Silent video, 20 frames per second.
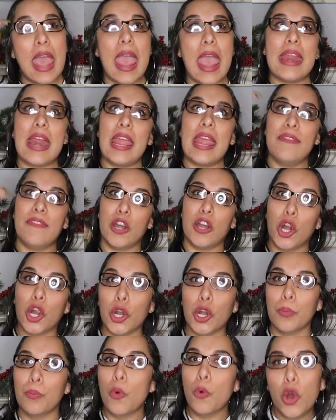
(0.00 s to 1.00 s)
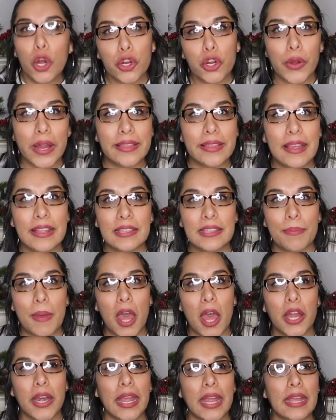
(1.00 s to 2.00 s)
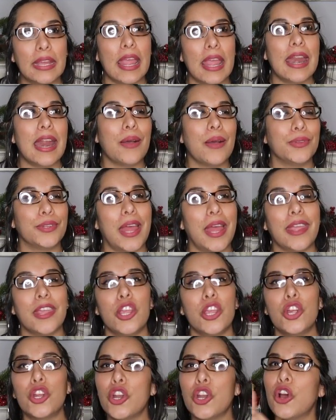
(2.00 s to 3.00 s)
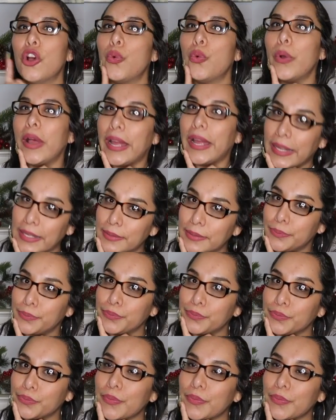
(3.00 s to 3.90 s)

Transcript: And I even heard more great things about it. And I was like, you know what?